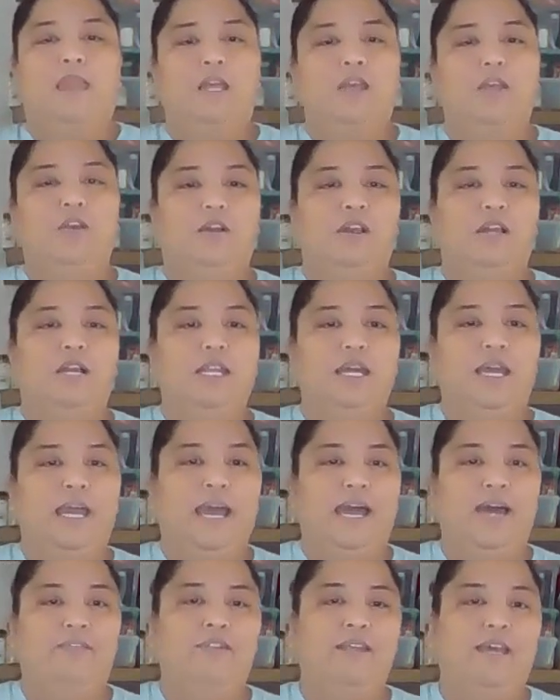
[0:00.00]
you're gonna
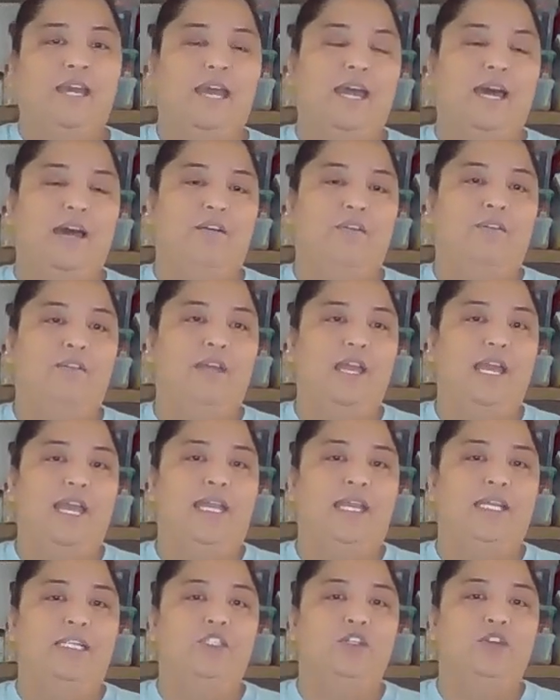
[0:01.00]
have to
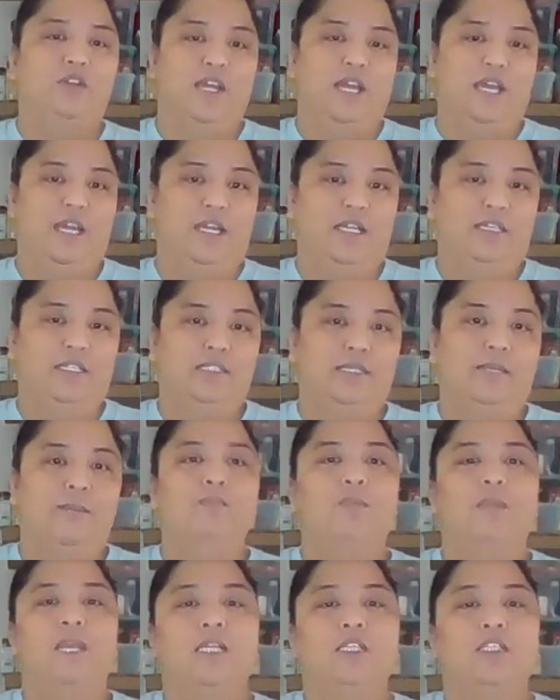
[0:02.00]
age your eggs.
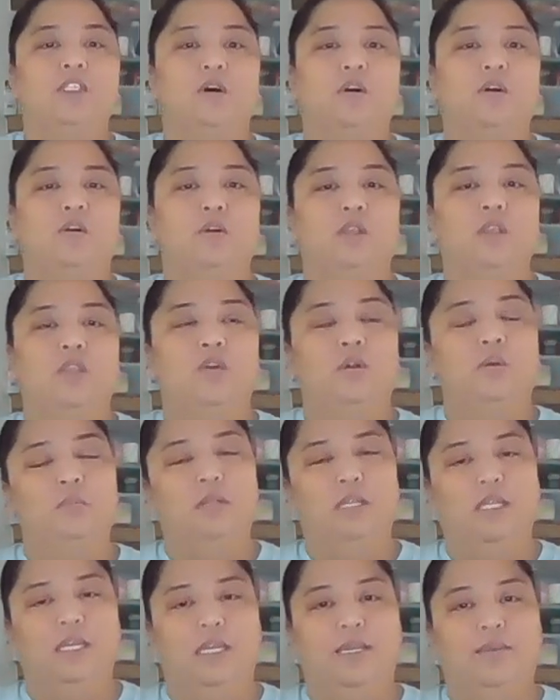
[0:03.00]
So
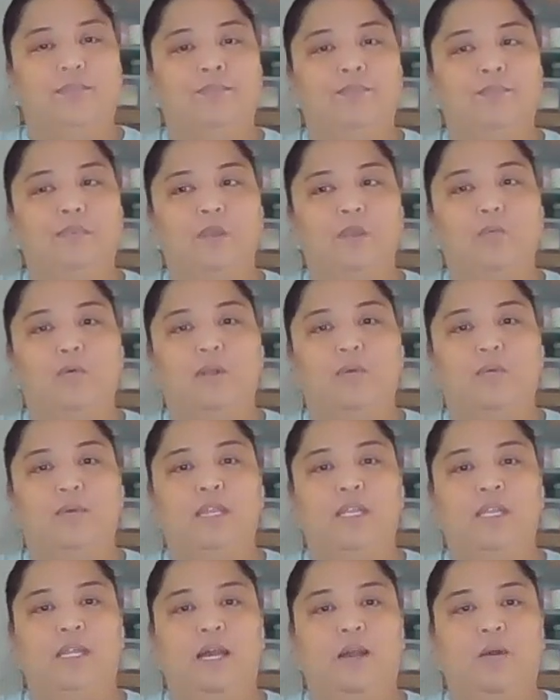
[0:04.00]
normally,
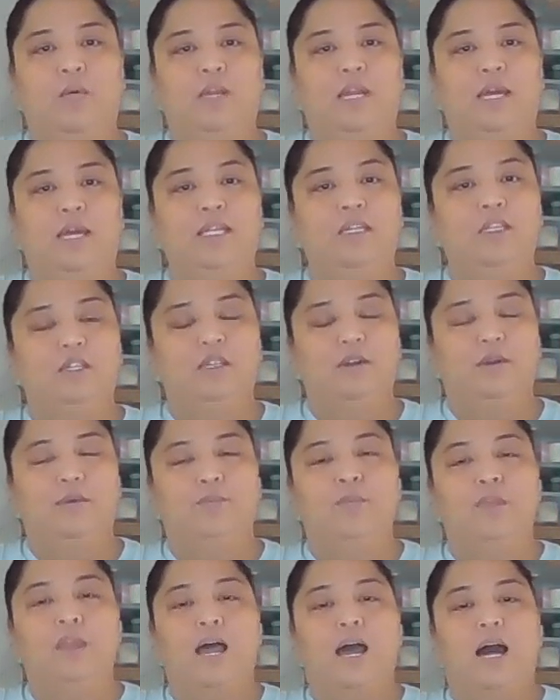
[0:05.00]
what I
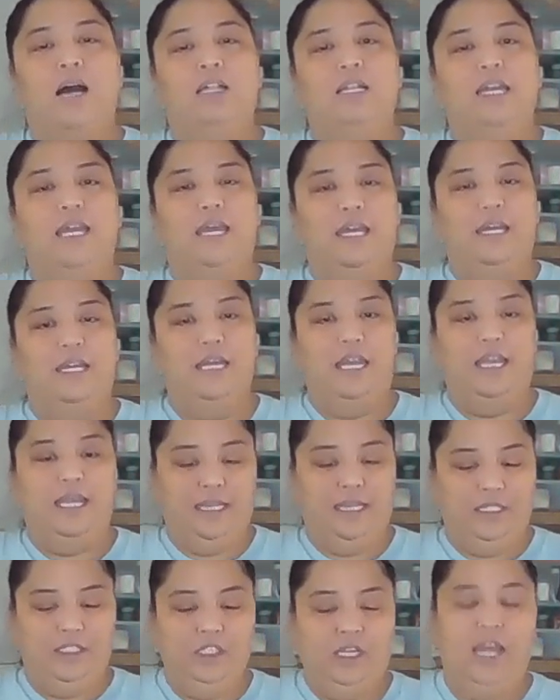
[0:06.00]
do, I'll add
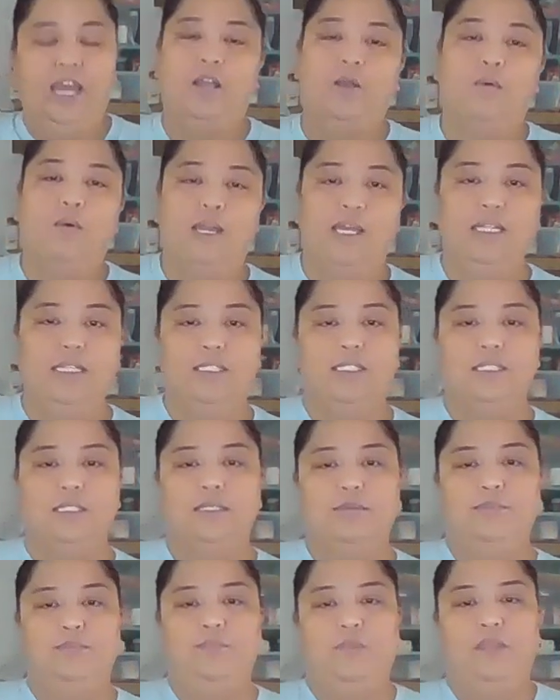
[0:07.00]
age egg whites,
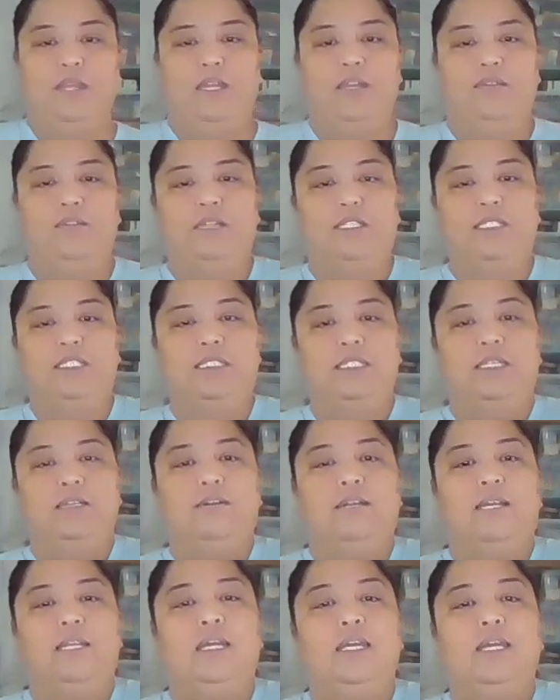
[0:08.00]
and you can see
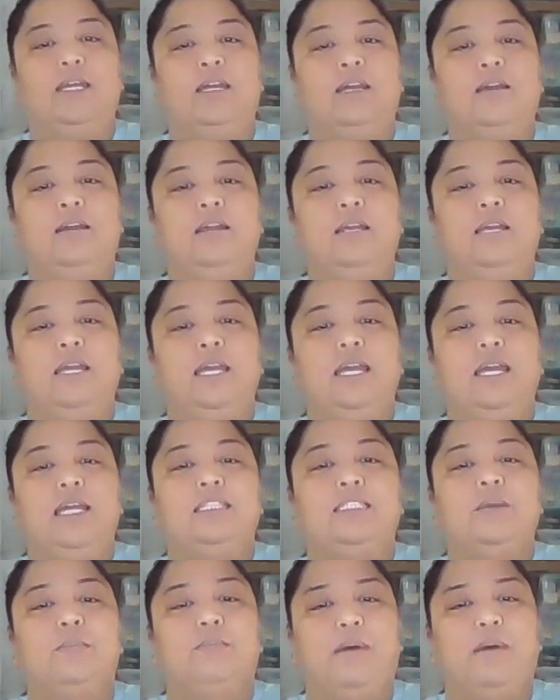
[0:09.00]
right here,
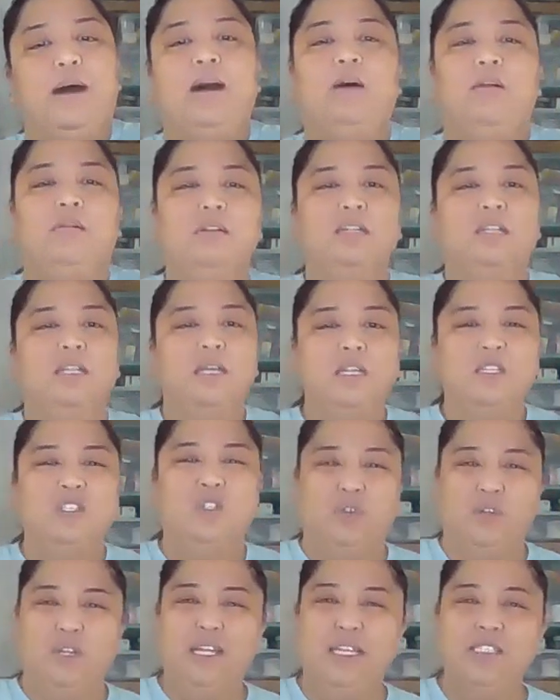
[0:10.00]
it's about
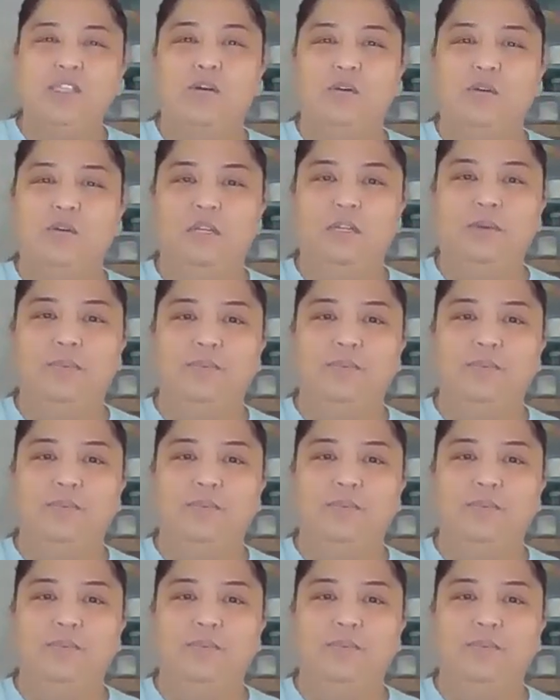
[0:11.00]
2 days old,